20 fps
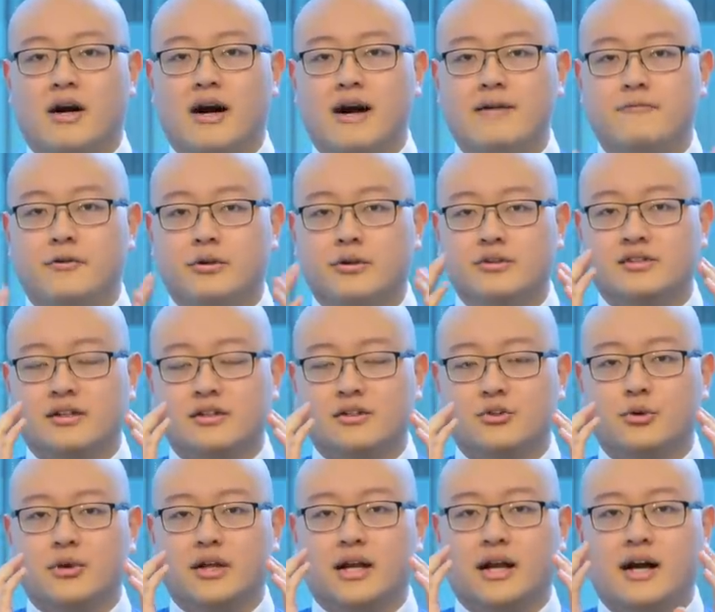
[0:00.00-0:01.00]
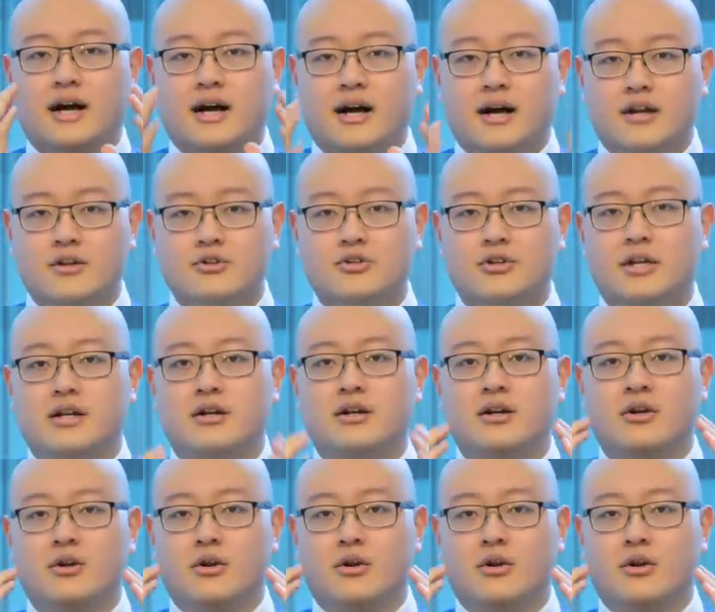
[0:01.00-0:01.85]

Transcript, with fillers: I focus on doing a hundred